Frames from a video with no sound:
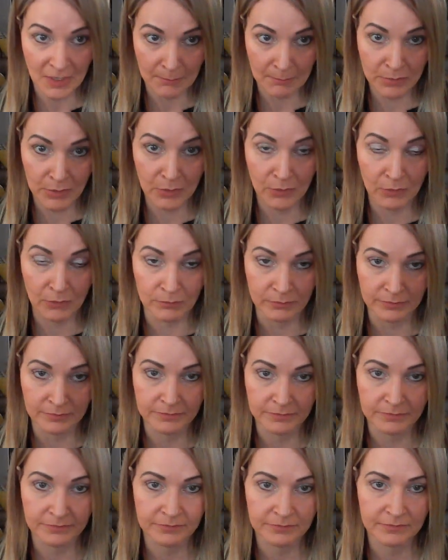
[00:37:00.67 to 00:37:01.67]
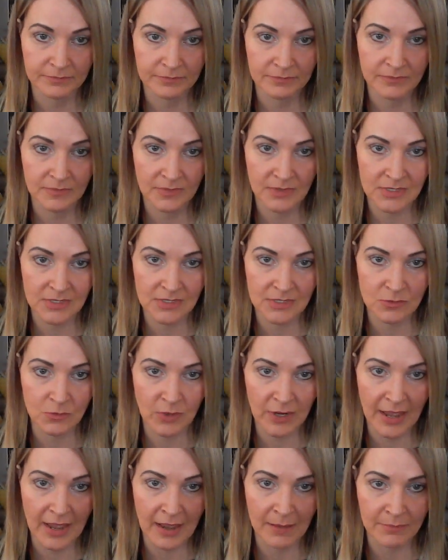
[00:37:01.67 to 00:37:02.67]
Boom. This is
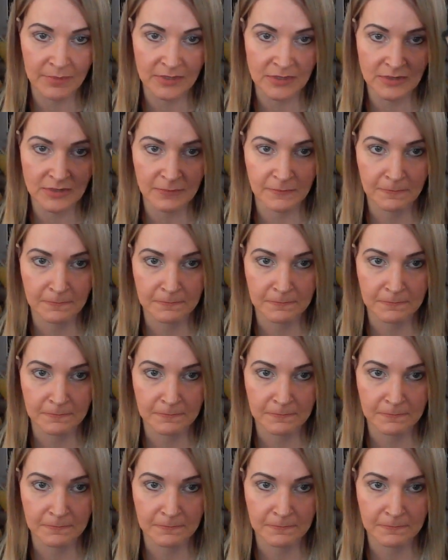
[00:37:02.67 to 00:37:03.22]
what happened